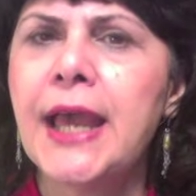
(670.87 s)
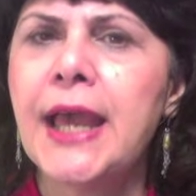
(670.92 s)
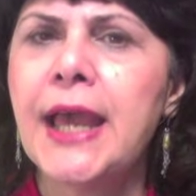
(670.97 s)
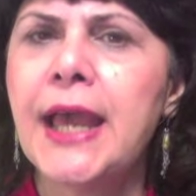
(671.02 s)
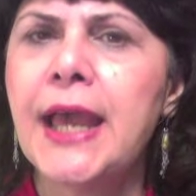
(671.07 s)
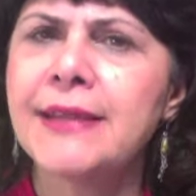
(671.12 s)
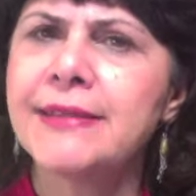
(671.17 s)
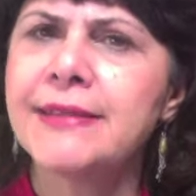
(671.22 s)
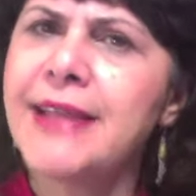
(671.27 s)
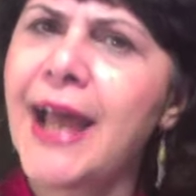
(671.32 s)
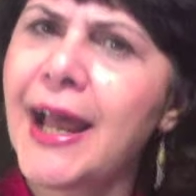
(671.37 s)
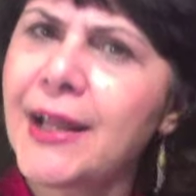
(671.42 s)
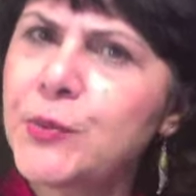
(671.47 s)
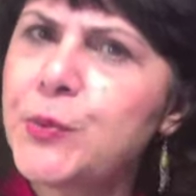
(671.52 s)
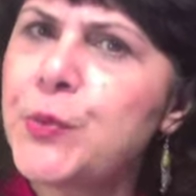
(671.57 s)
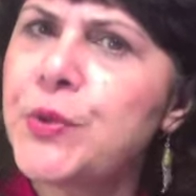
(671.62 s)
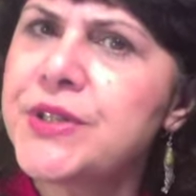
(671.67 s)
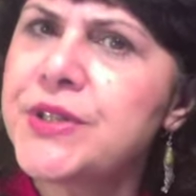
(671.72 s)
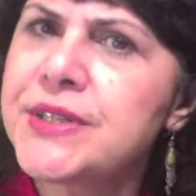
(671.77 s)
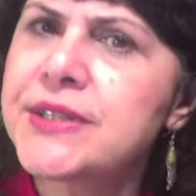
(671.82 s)
and that
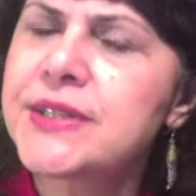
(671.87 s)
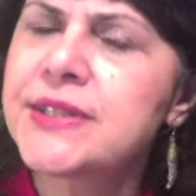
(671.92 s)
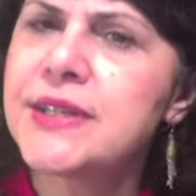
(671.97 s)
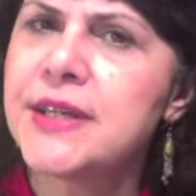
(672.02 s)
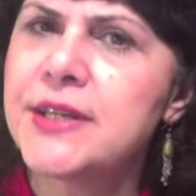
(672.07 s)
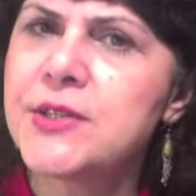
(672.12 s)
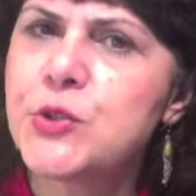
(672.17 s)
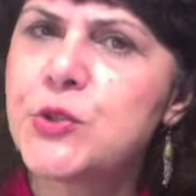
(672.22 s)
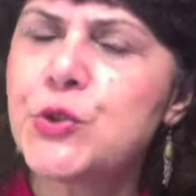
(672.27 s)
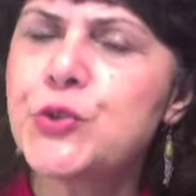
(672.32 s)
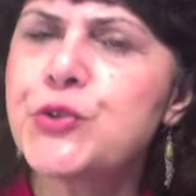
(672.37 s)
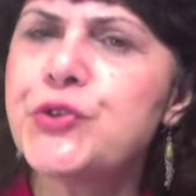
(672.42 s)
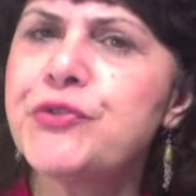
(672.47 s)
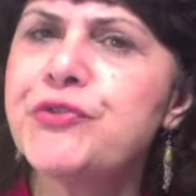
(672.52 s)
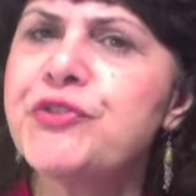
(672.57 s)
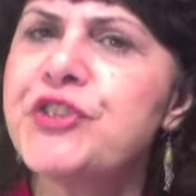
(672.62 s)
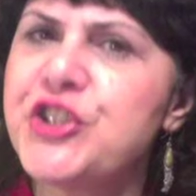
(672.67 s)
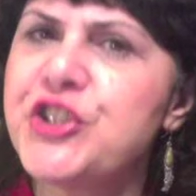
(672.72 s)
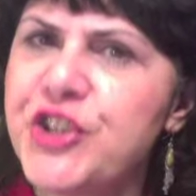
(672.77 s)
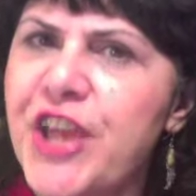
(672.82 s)
was uh, sort
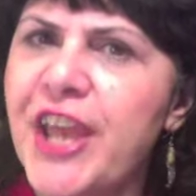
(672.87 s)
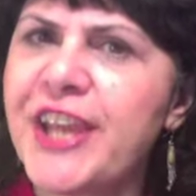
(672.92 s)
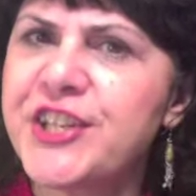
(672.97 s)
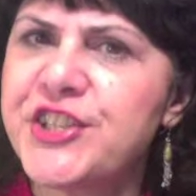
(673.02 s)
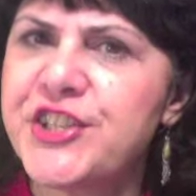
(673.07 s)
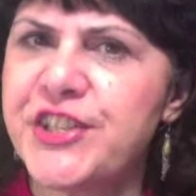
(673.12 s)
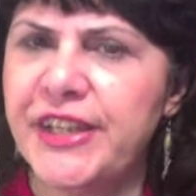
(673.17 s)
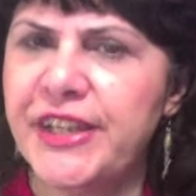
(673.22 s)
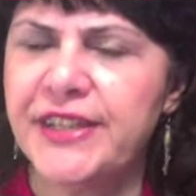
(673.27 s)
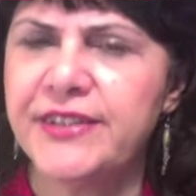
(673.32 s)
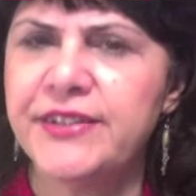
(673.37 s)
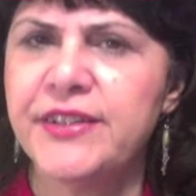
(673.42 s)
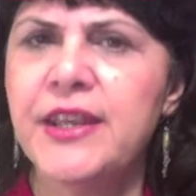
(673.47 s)
of rejected